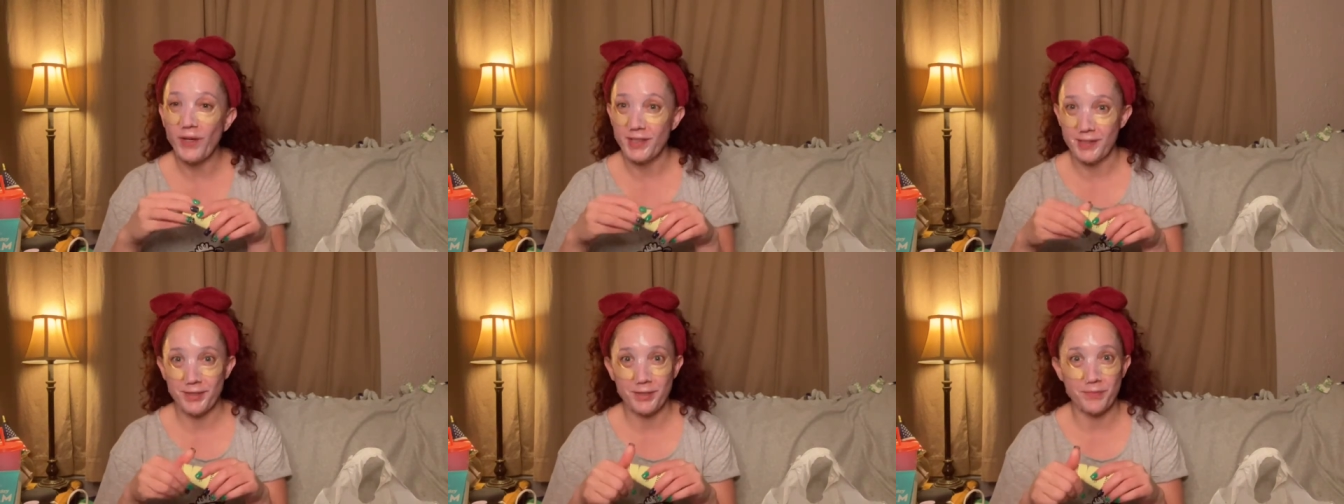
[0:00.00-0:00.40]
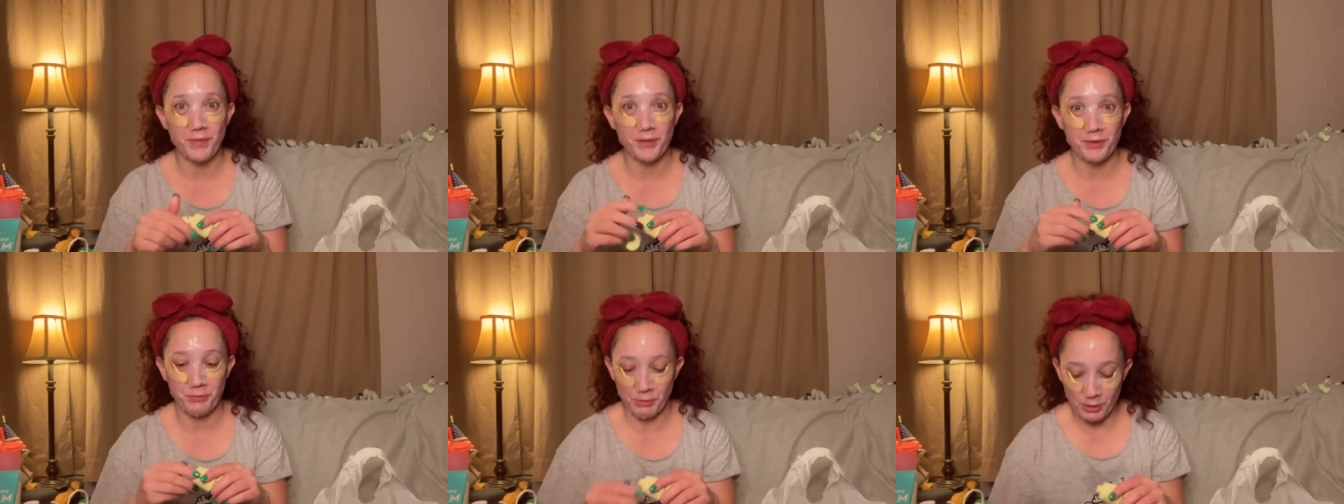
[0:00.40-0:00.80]

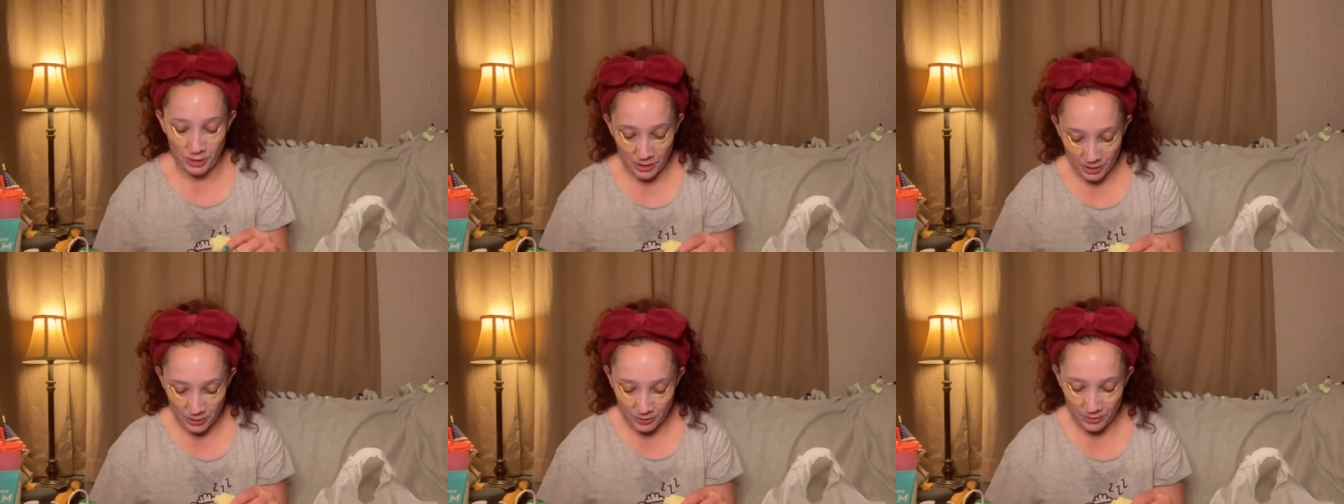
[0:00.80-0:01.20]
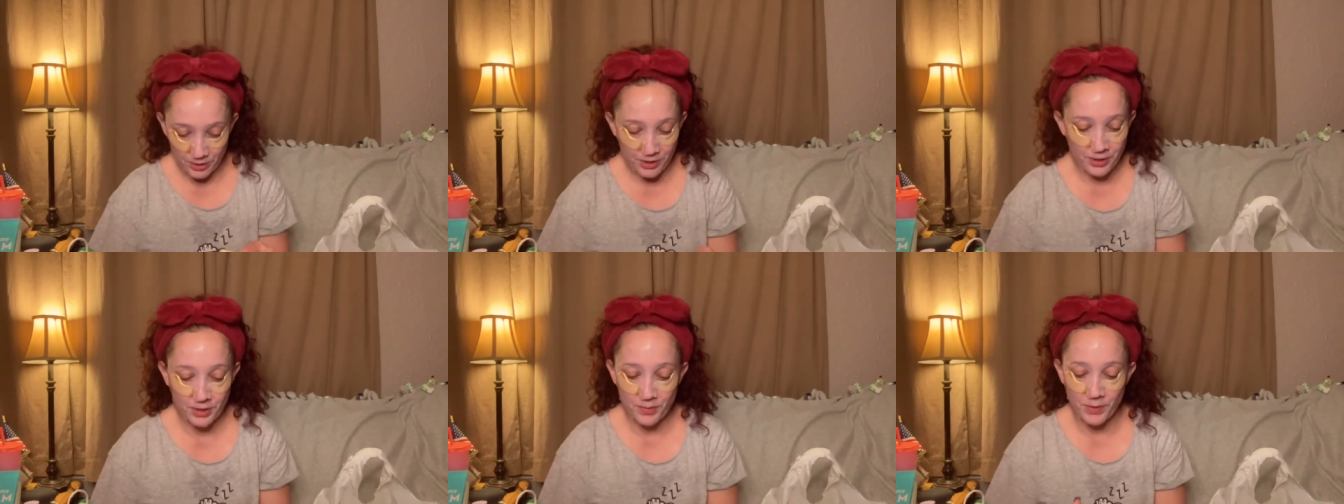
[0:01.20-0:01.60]
smells really
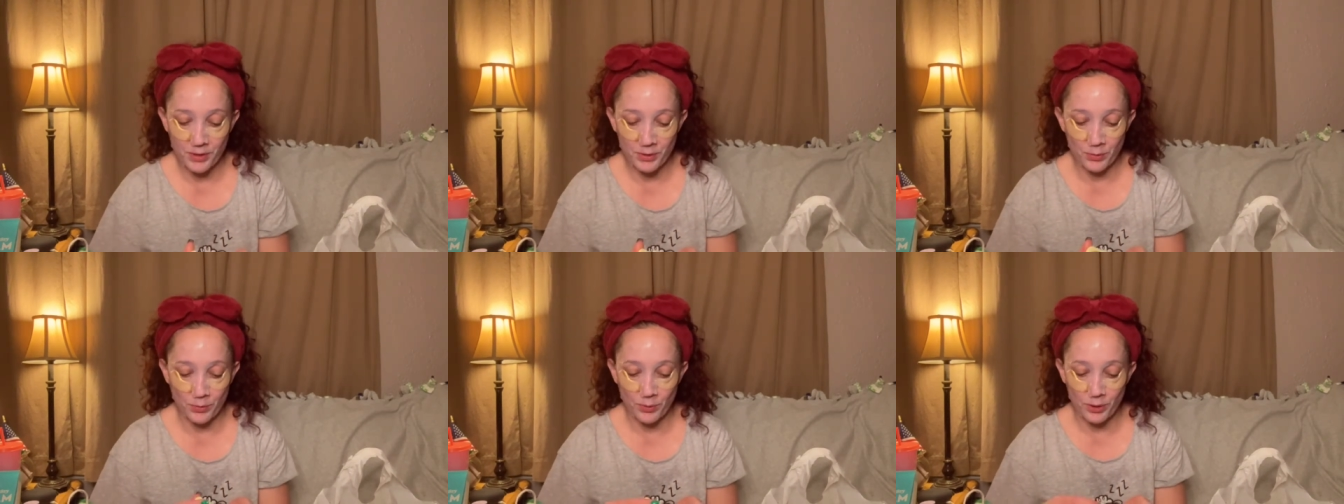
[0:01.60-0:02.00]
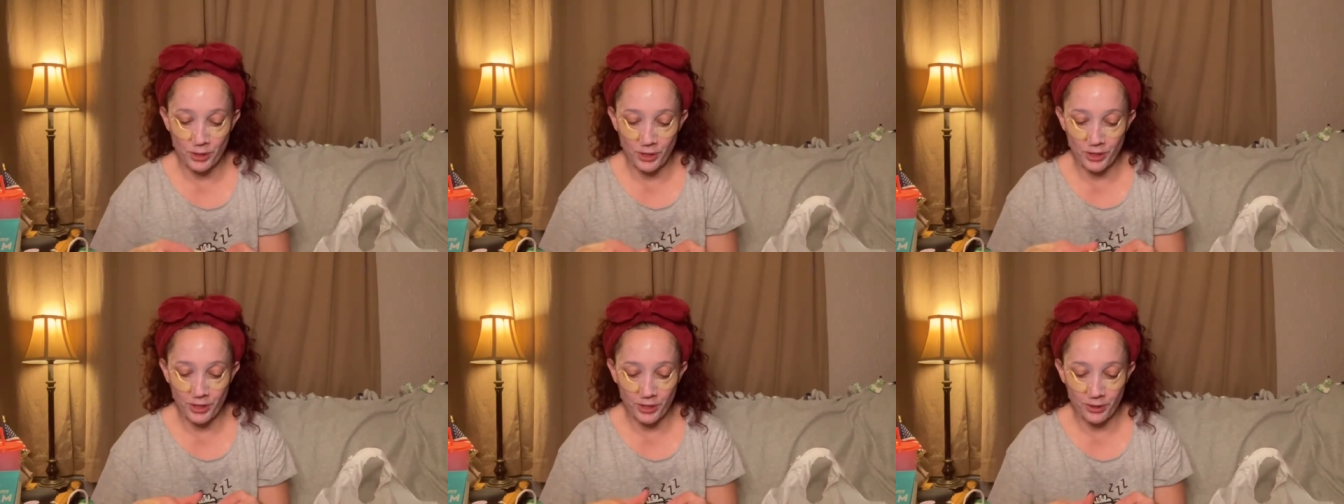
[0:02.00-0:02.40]
good. Smells
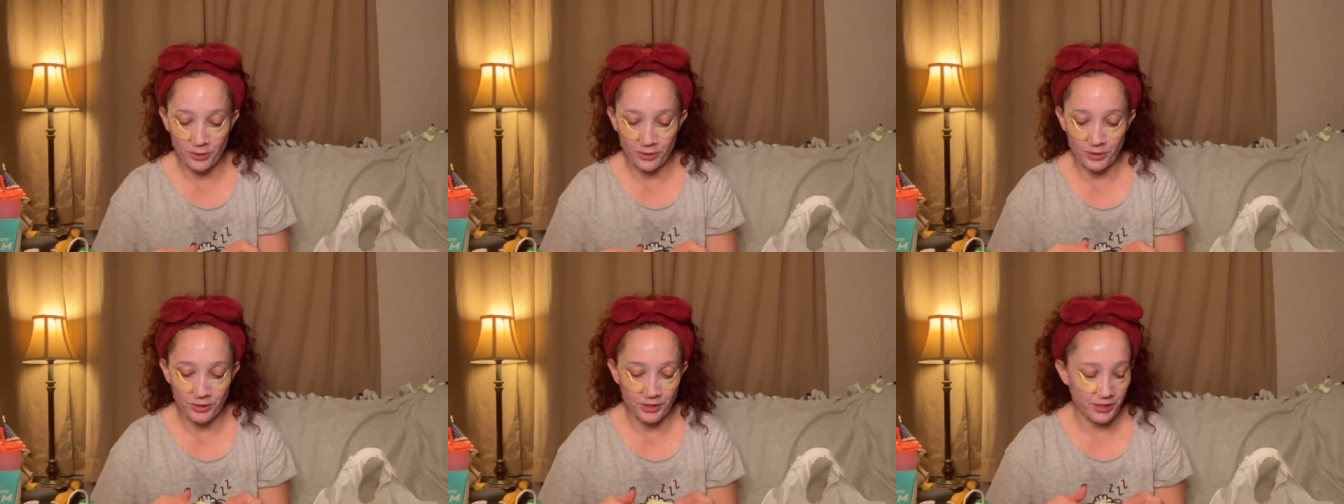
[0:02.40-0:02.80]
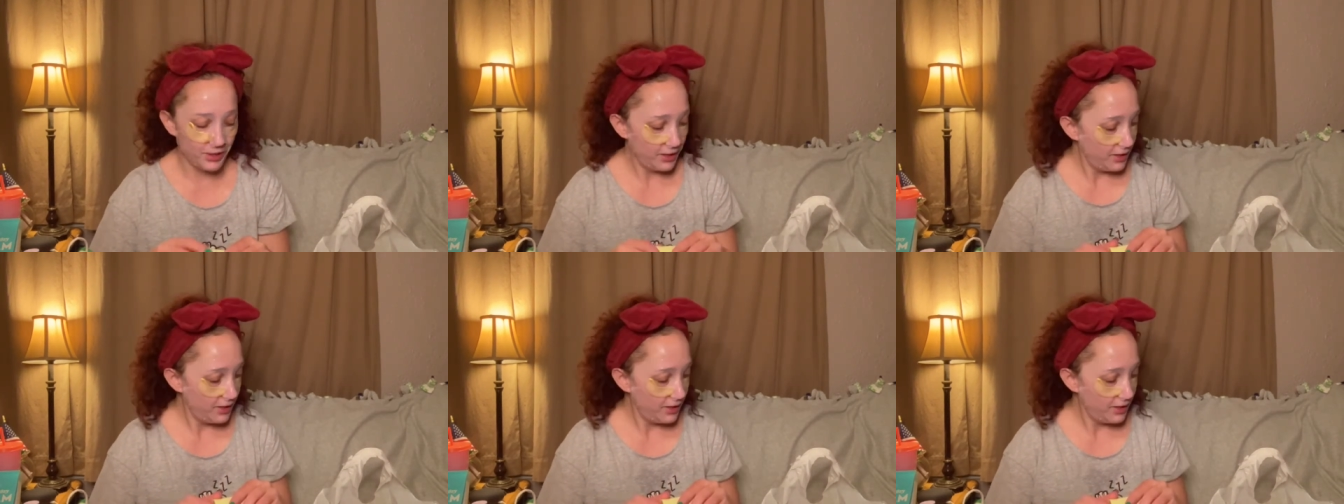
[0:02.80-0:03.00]
really good.